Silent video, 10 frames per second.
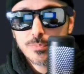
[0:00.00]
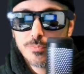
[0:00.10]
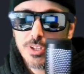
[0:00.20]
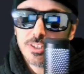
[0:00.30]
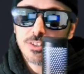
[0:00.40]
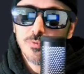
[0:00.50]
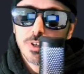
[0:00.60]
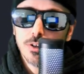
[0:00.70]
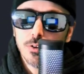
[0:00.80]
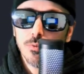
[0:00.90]
In this
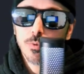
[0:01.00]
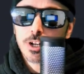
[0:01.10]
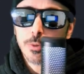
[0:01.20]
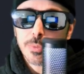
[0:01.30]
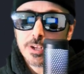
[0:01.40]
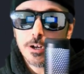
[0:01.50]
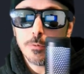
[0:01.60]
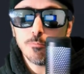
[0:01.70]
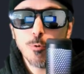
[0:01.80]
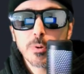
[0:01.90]
video, we're gonna pick
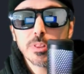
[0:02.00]
up where we